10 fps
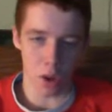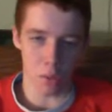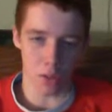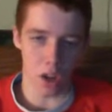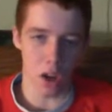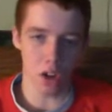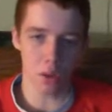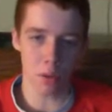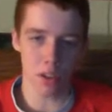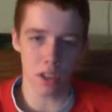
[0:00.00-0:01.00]
almost
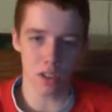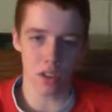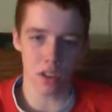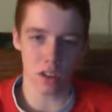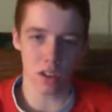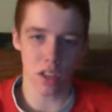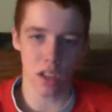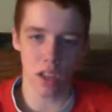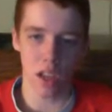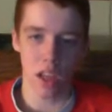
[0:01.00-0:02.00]
100%
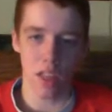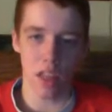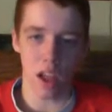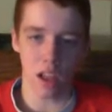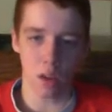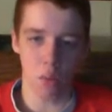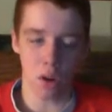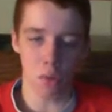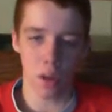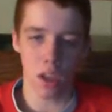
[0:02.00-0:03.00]
certainty that he
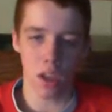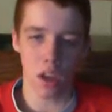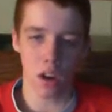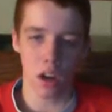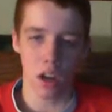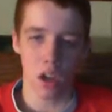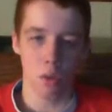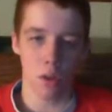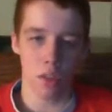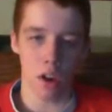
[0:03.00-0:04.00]
will be here
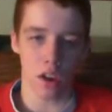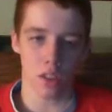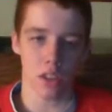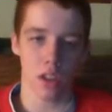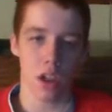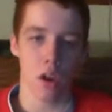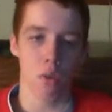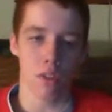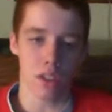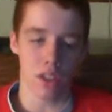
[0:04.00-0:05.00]
with us
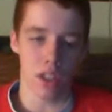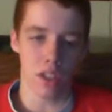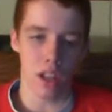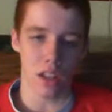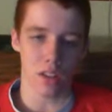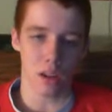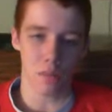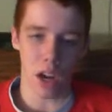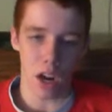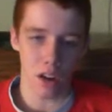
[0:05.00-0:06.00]
when the season ends. I'm
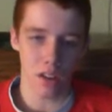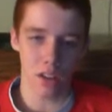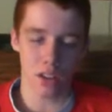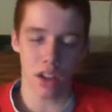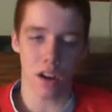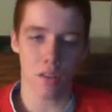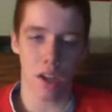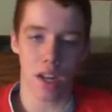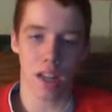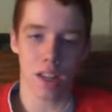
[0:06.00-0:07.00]
tired of this stuff,
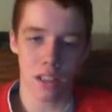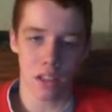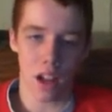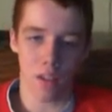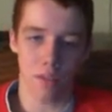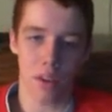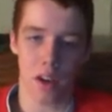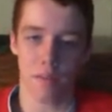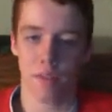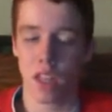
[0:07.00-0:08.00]
and it is not fair.